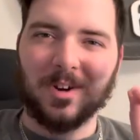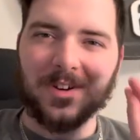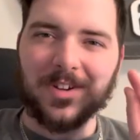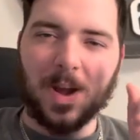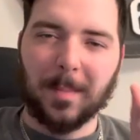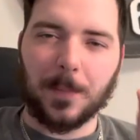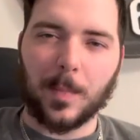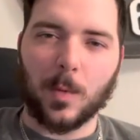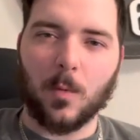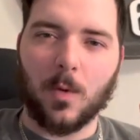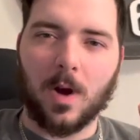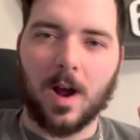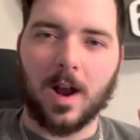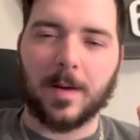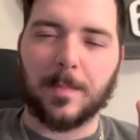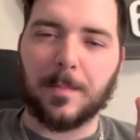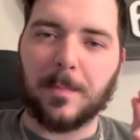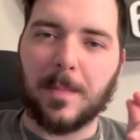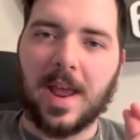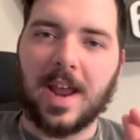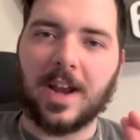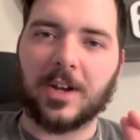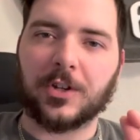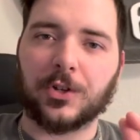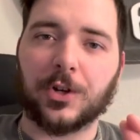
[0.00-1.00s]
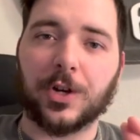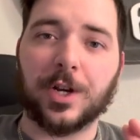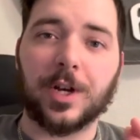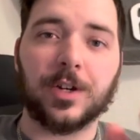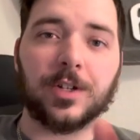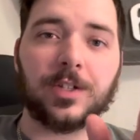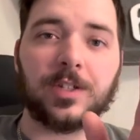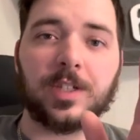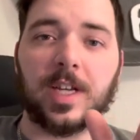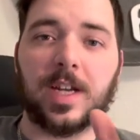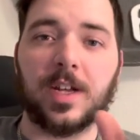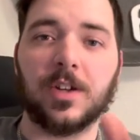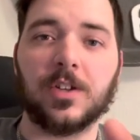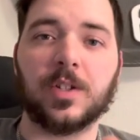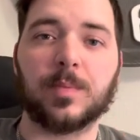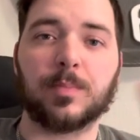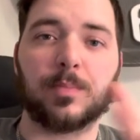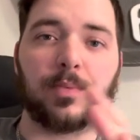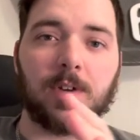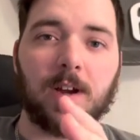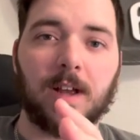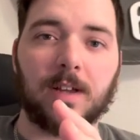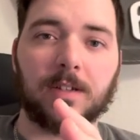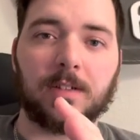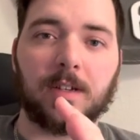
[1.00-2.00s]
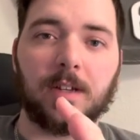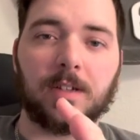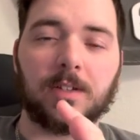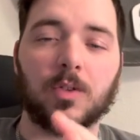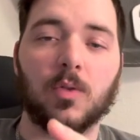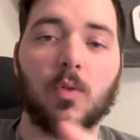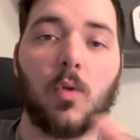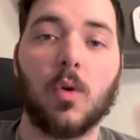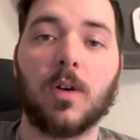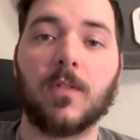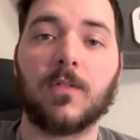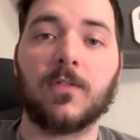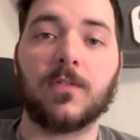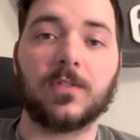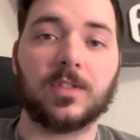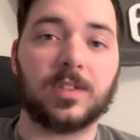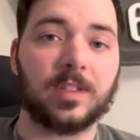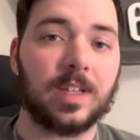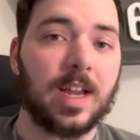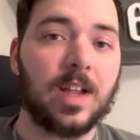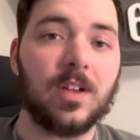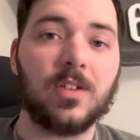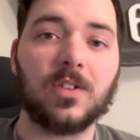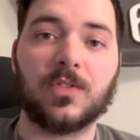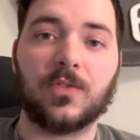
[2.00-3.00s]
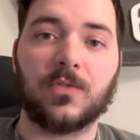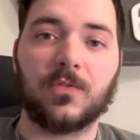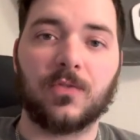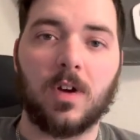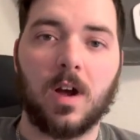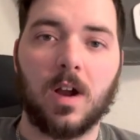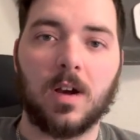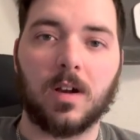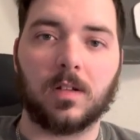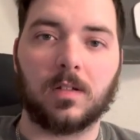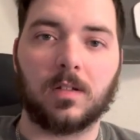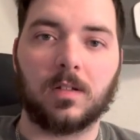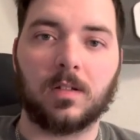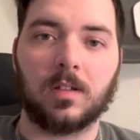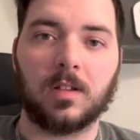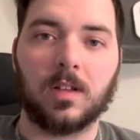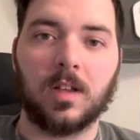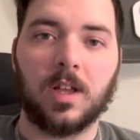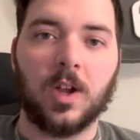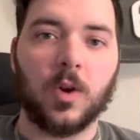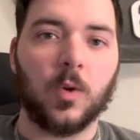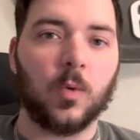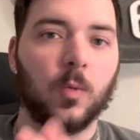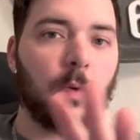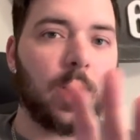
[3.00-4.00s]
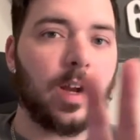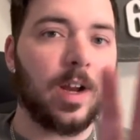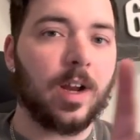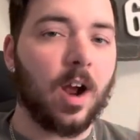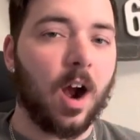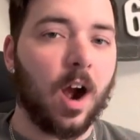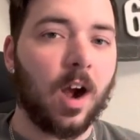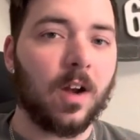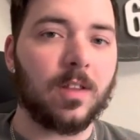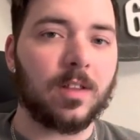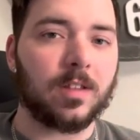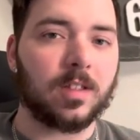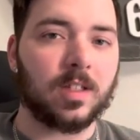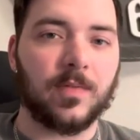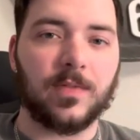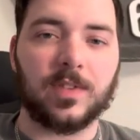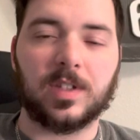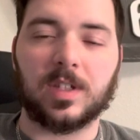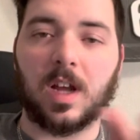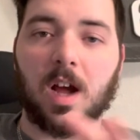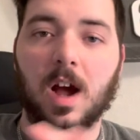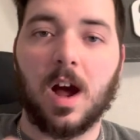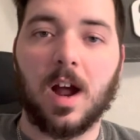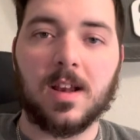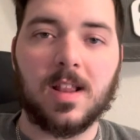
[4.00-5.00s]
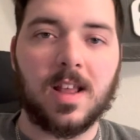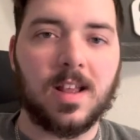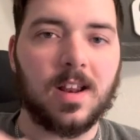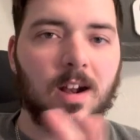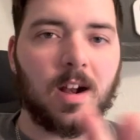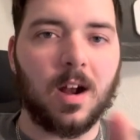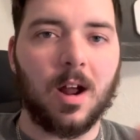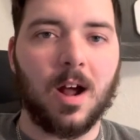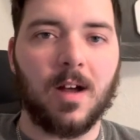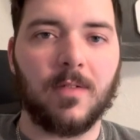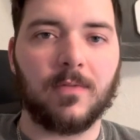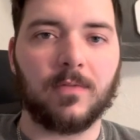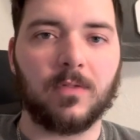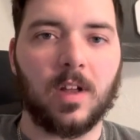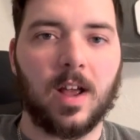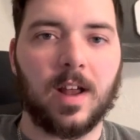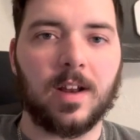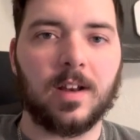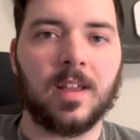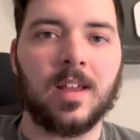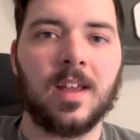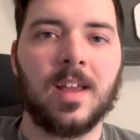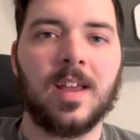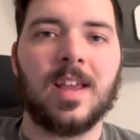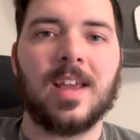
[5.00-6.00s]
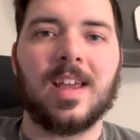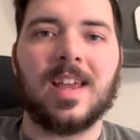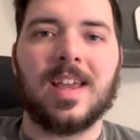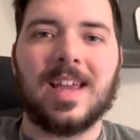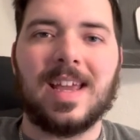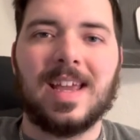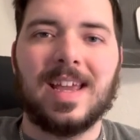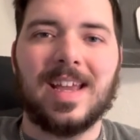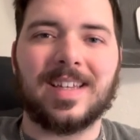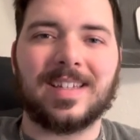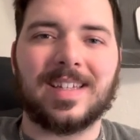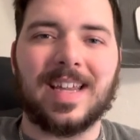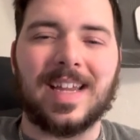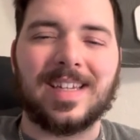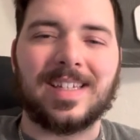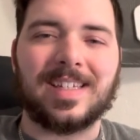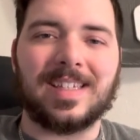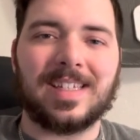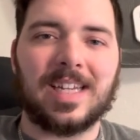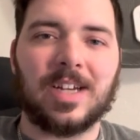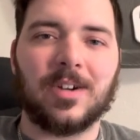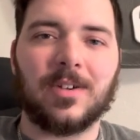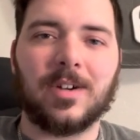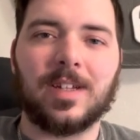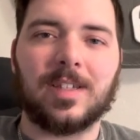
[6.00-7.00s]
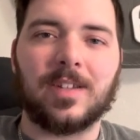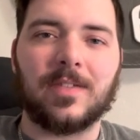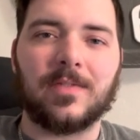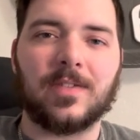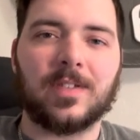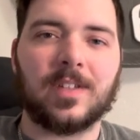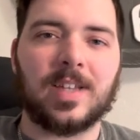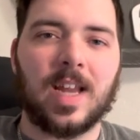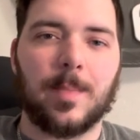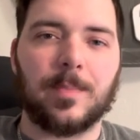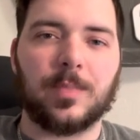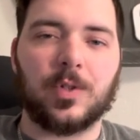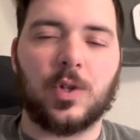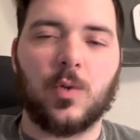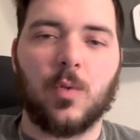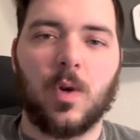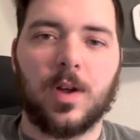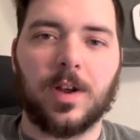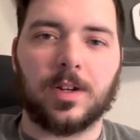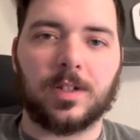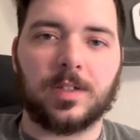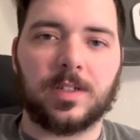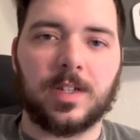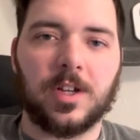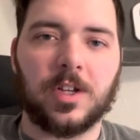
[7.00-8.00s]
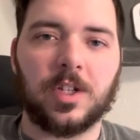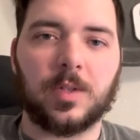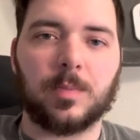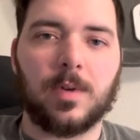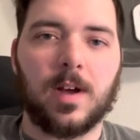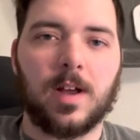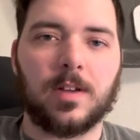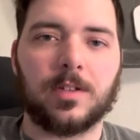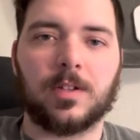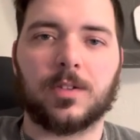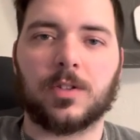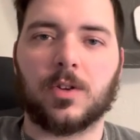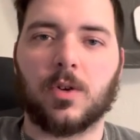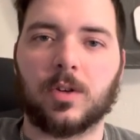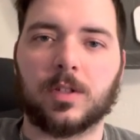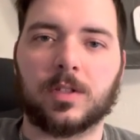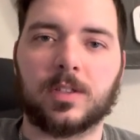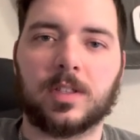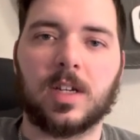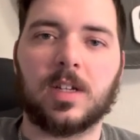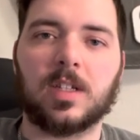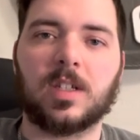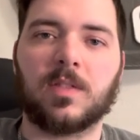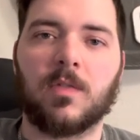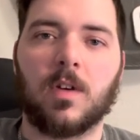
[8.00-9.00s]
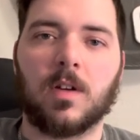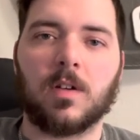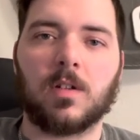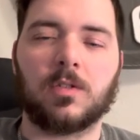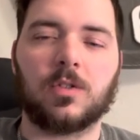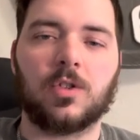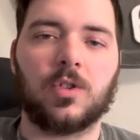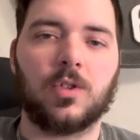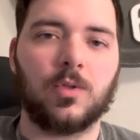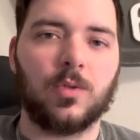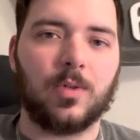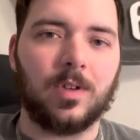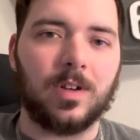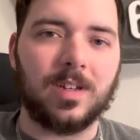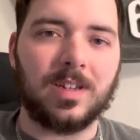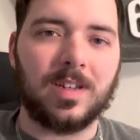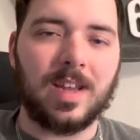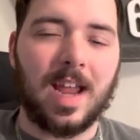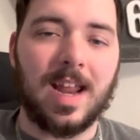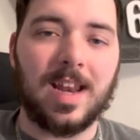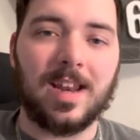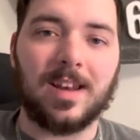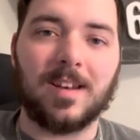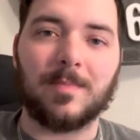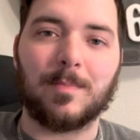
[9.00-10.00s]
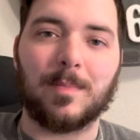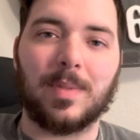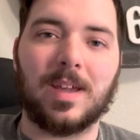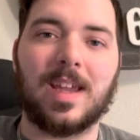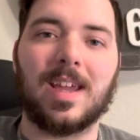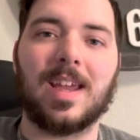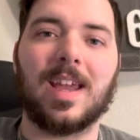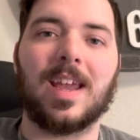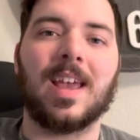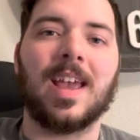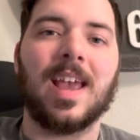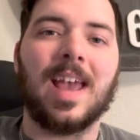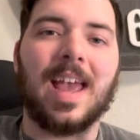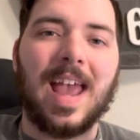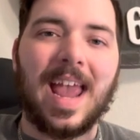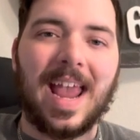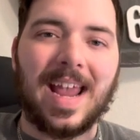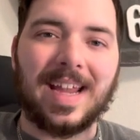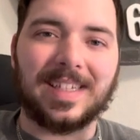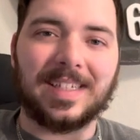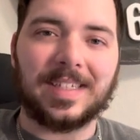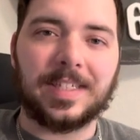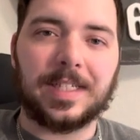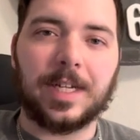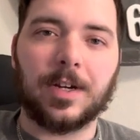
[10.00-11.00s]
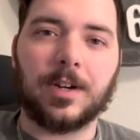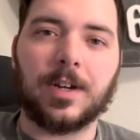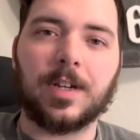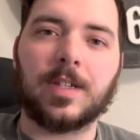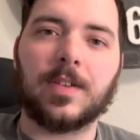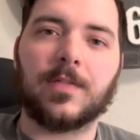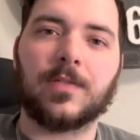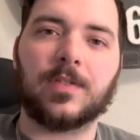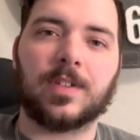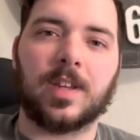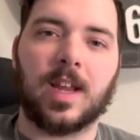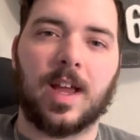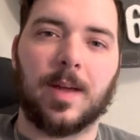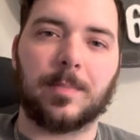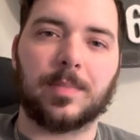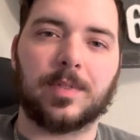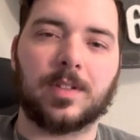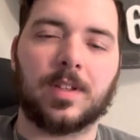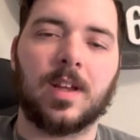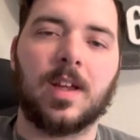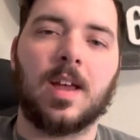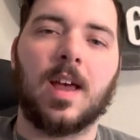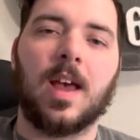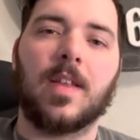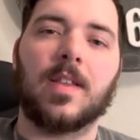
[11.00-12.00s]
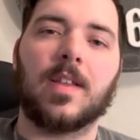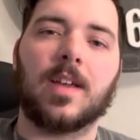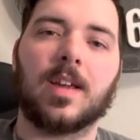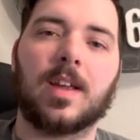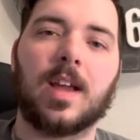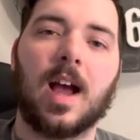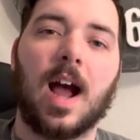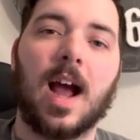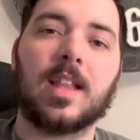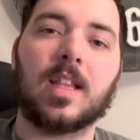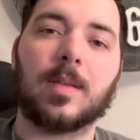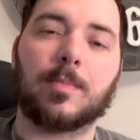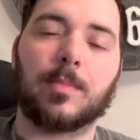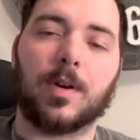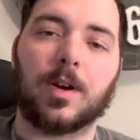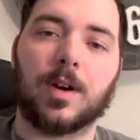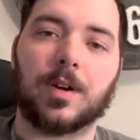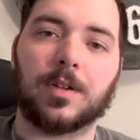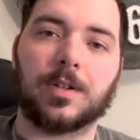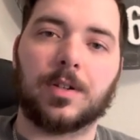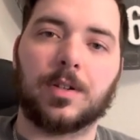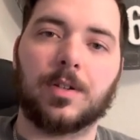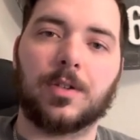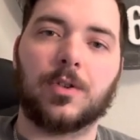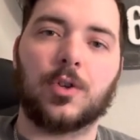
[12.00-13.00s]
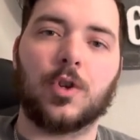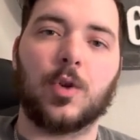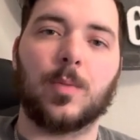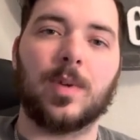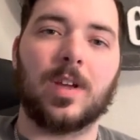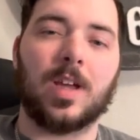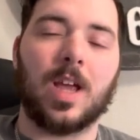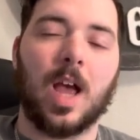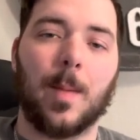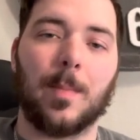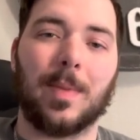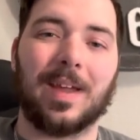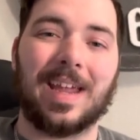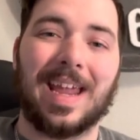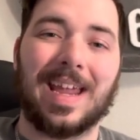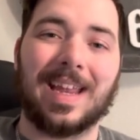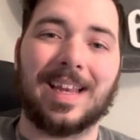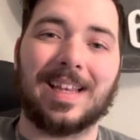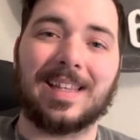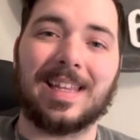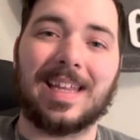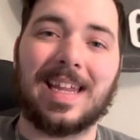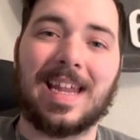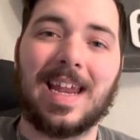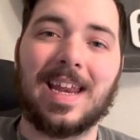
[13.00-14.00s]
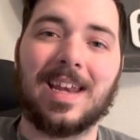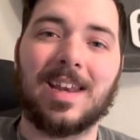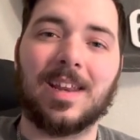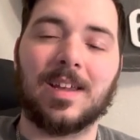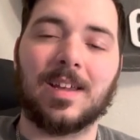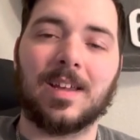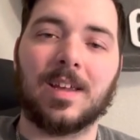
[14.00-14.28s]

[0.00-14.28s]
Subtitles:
number one, make sure your sales process or sales funnel, regardless if it's online or offline, is a series of steps. You want your sales process or sales funnel to contain and be a series of steps that guide the person to becoming a lead,